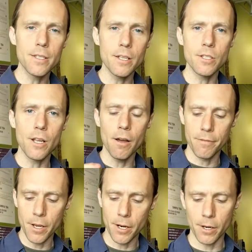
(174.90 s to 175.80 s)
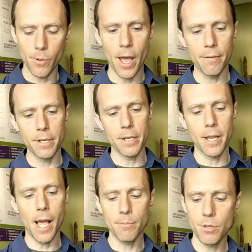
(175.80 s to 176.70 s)
is the stuff here. We have it in
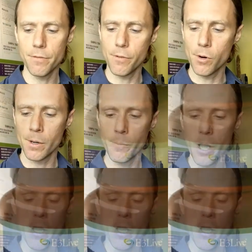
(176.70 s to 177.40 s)
capsule form.